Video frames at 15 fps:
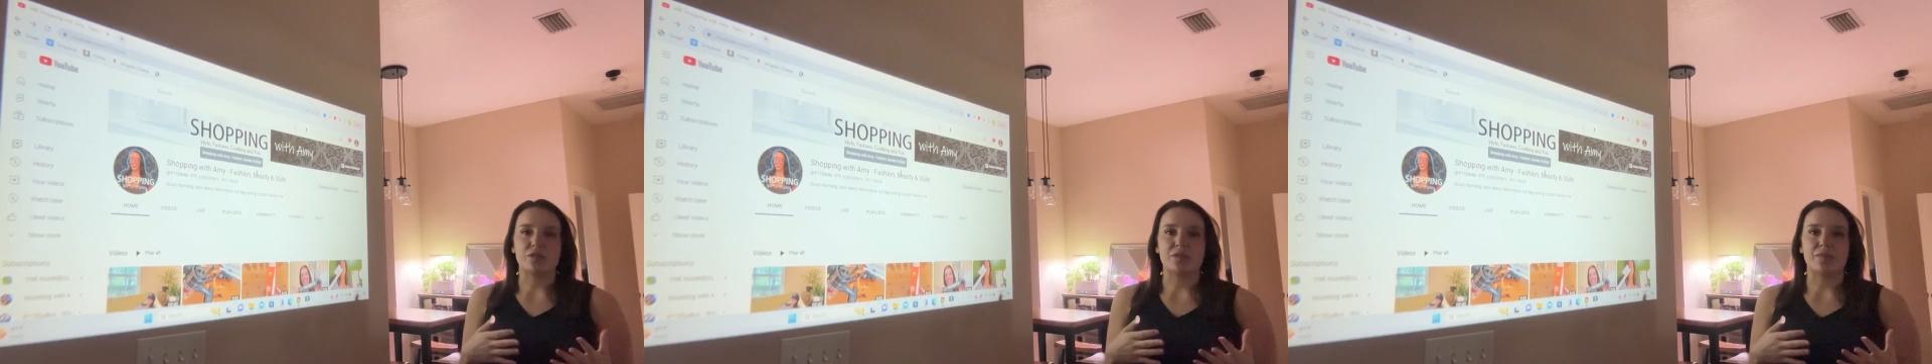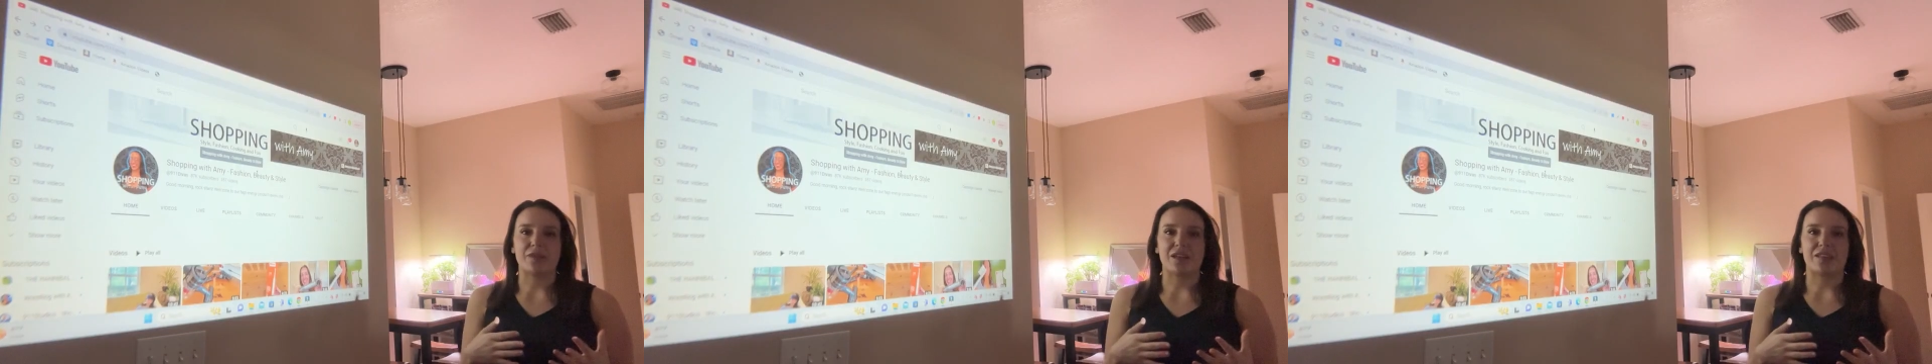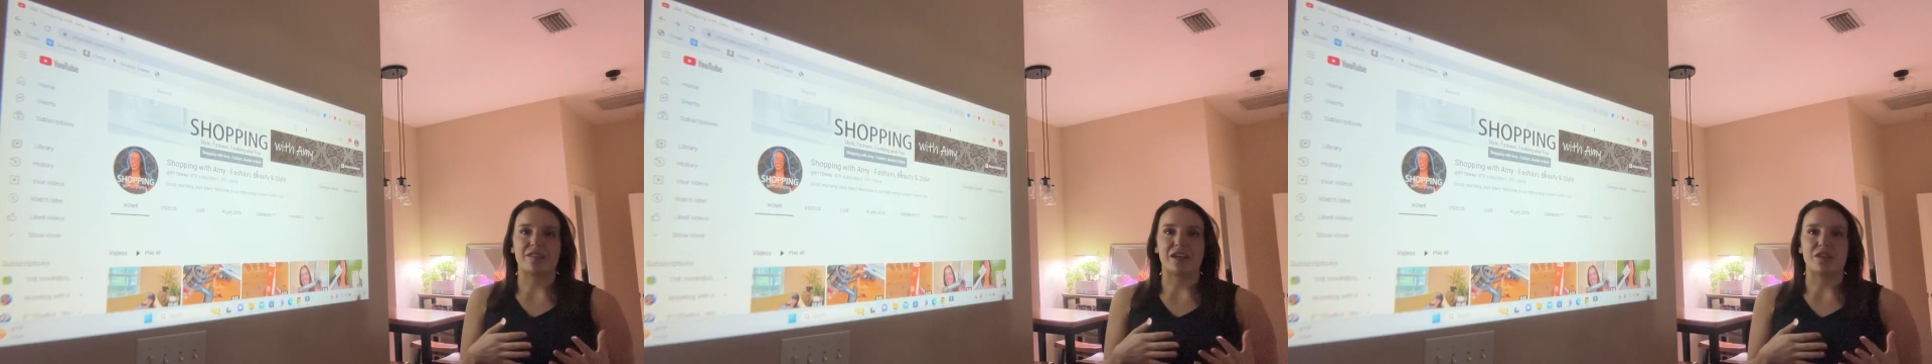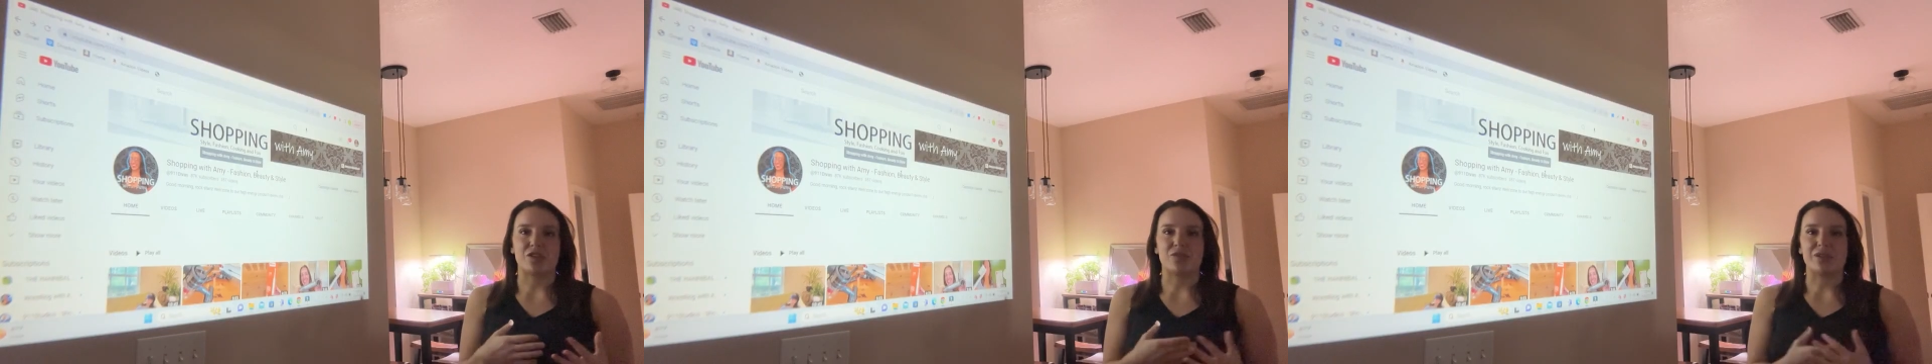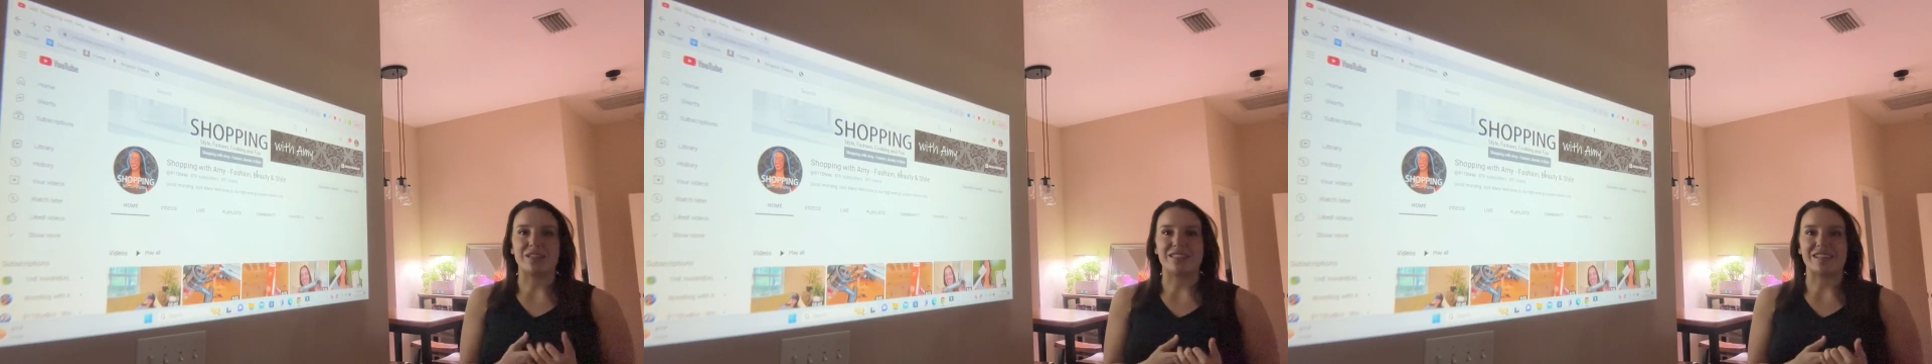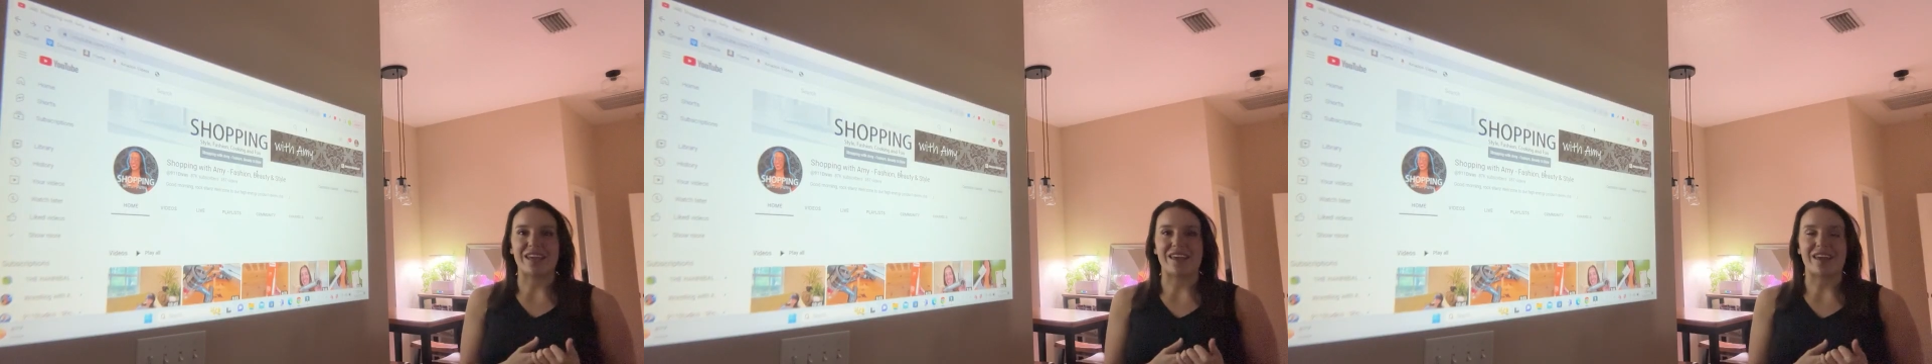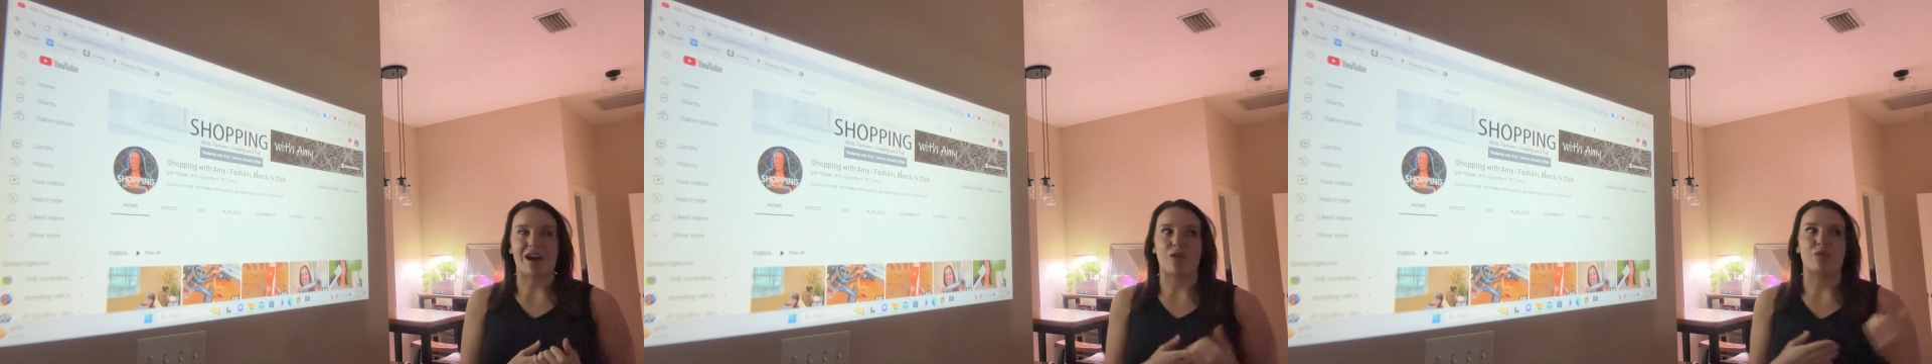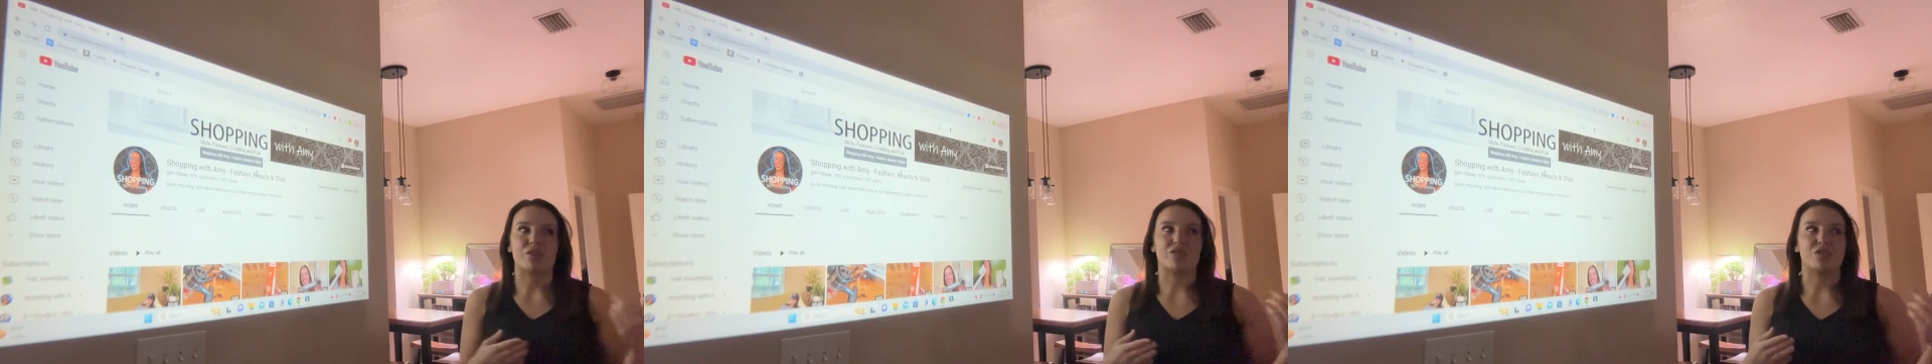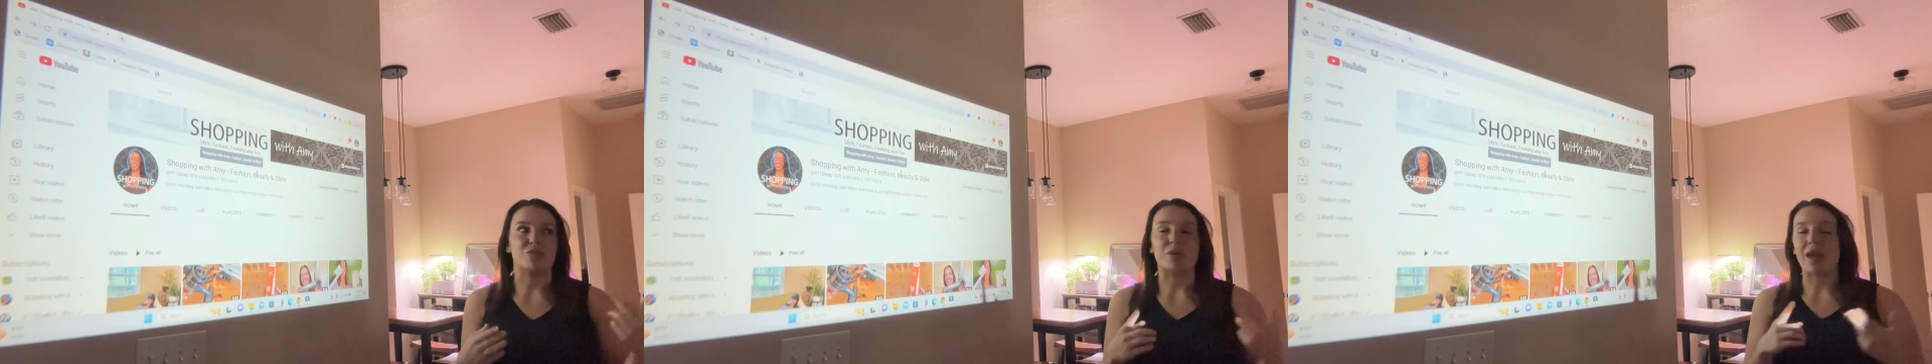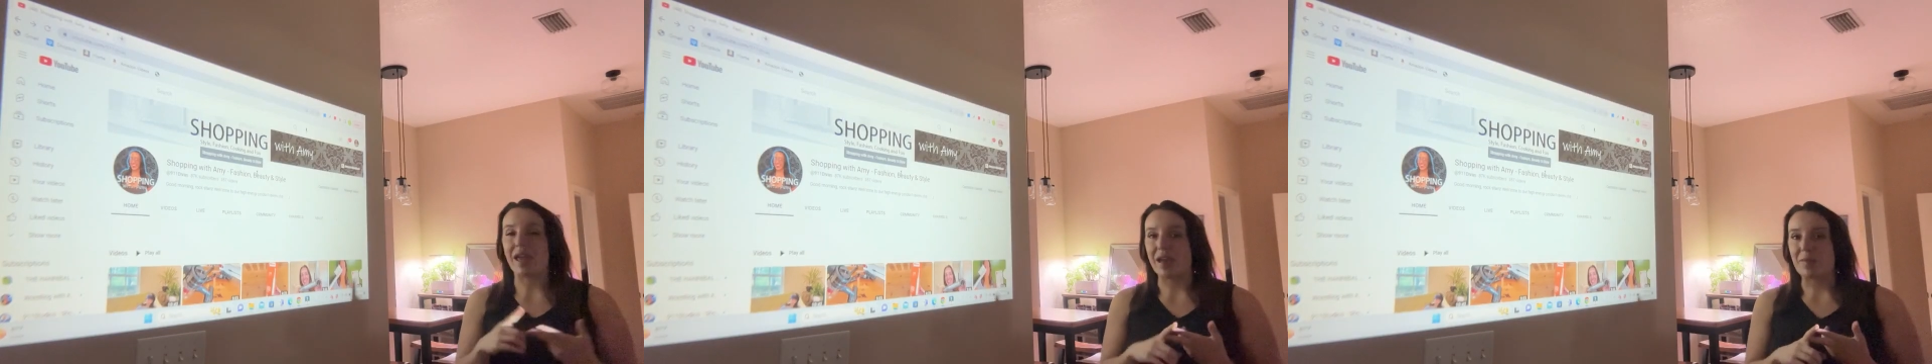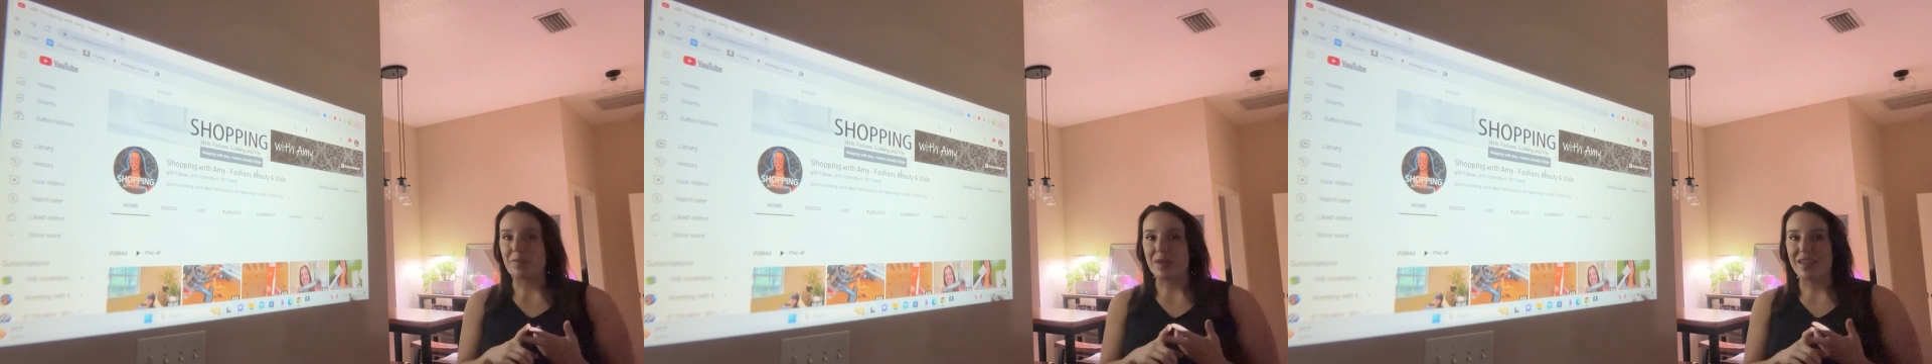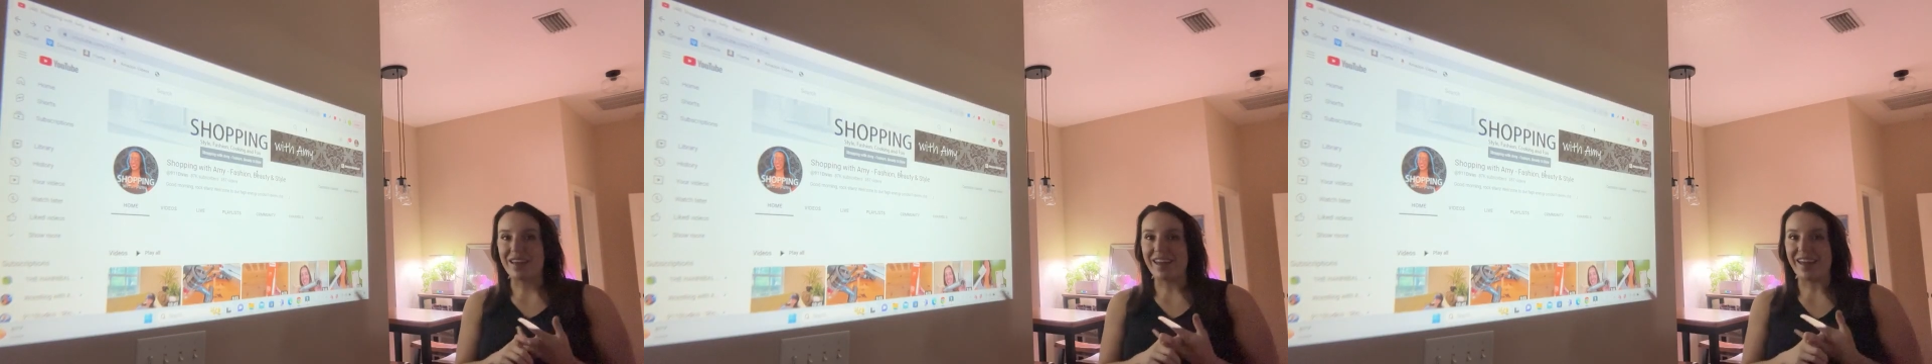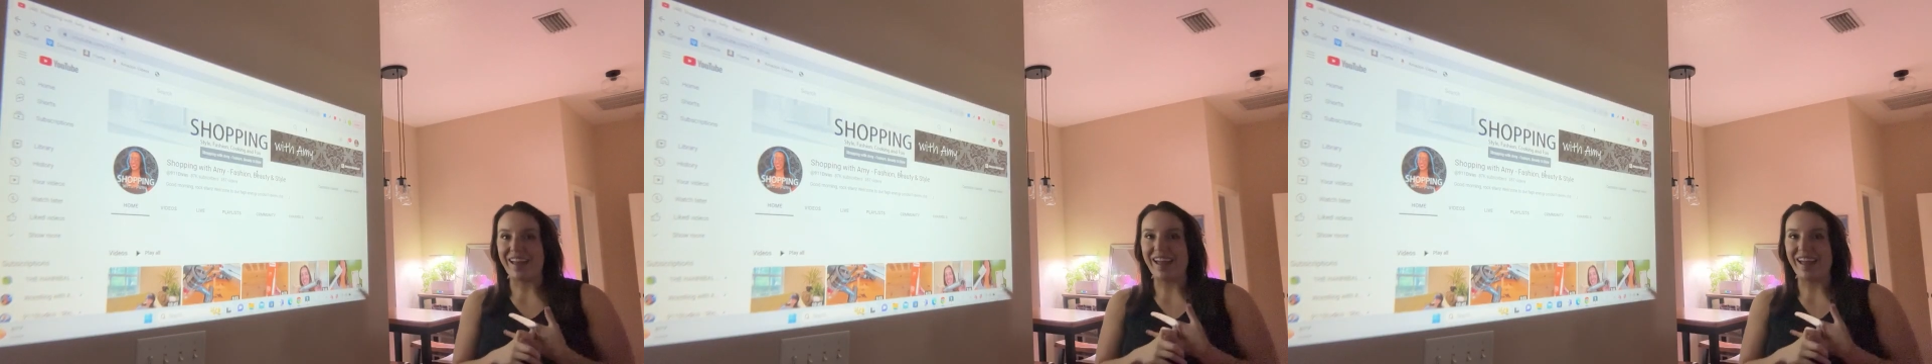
something that you can take out with you camping,